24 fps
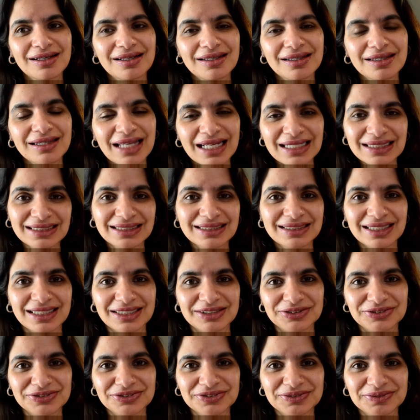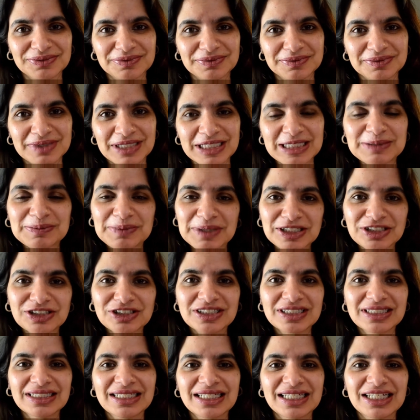That's tough,
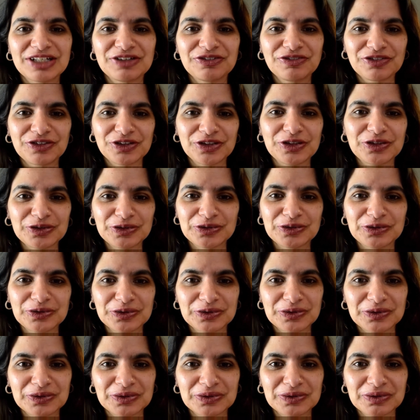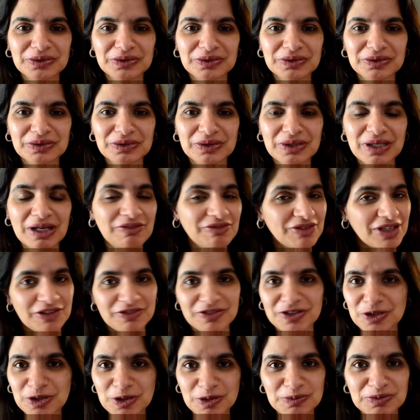especially if you have
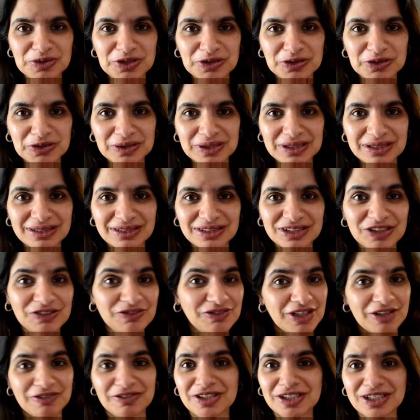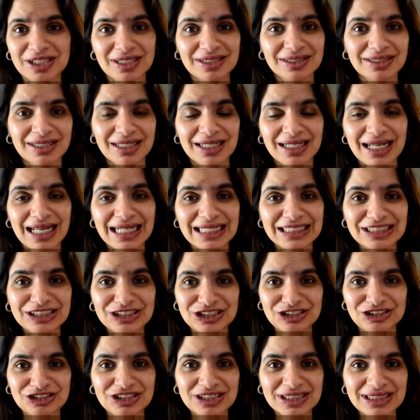never homeschooled, you've never done any
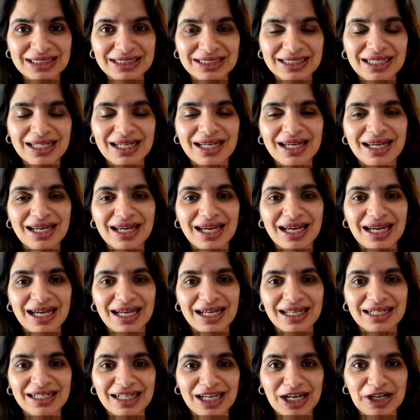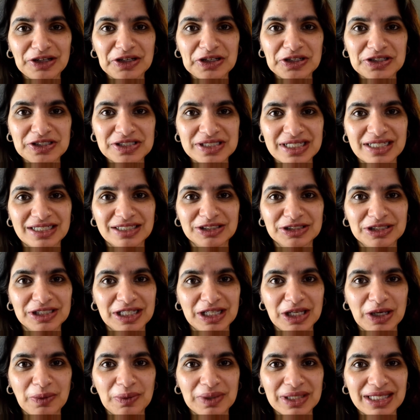teaching, and now you're stuck
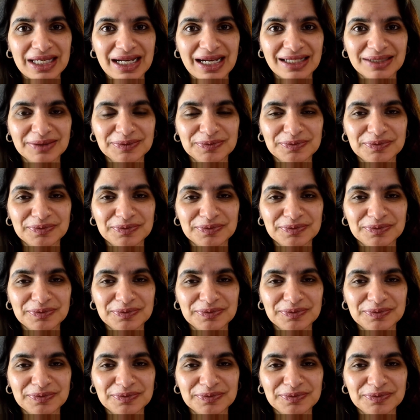dealing with that.